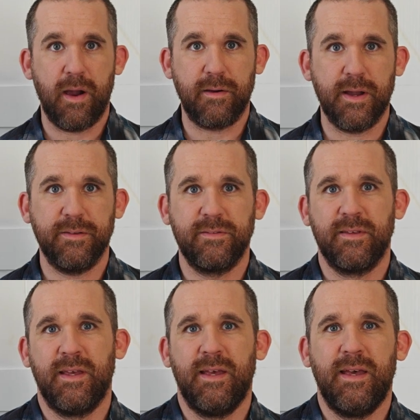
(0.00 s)

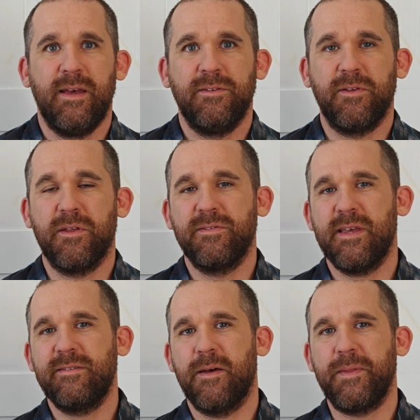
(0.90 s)
progress. So they'll
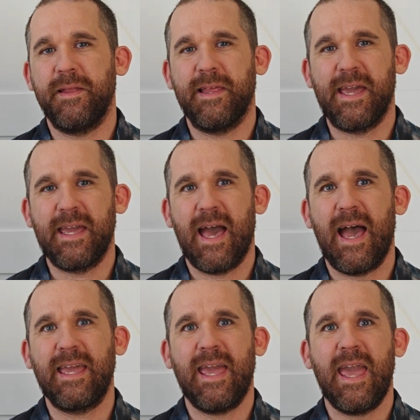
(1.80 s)
say something like,
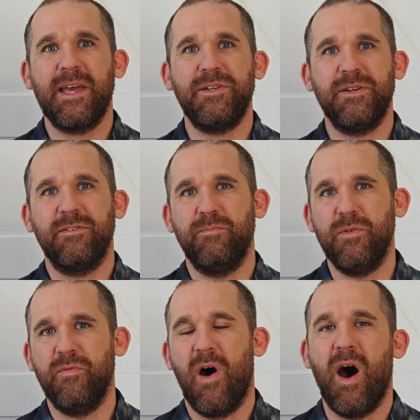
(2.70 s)
I can't just
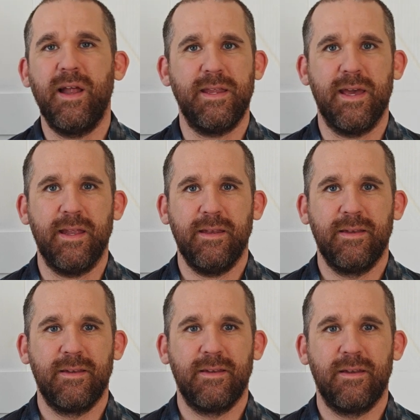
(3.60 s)
move on yet,
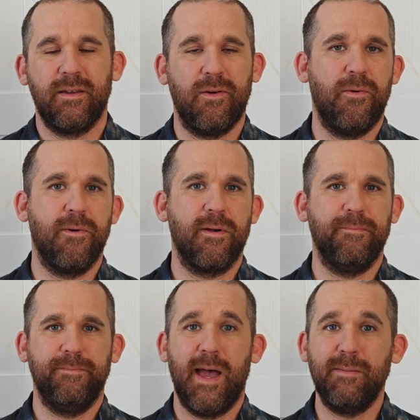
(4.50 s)

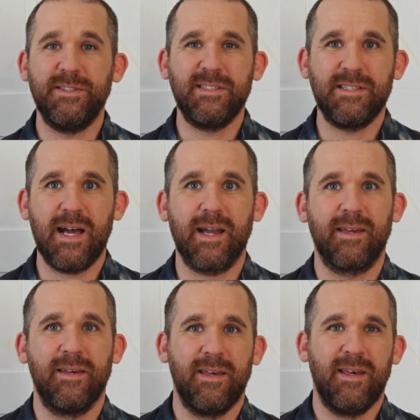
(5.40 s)
or I'm
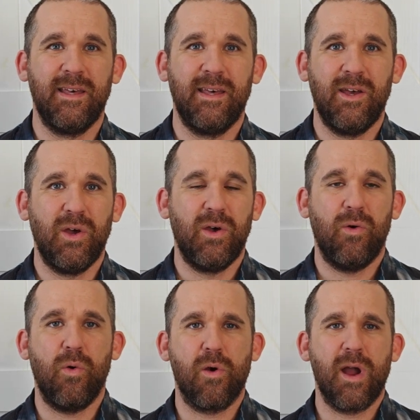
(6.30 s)
stuck,
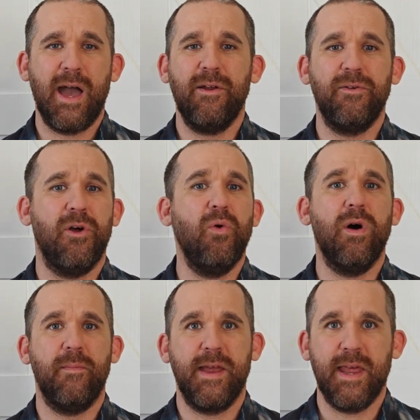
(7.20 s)
or I don't know
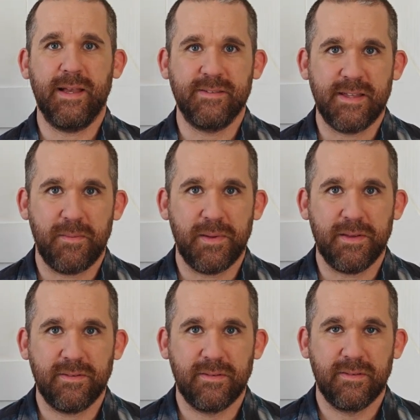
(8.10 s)
what my next step
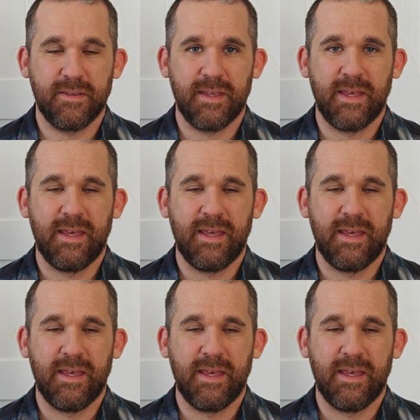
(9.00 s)
is.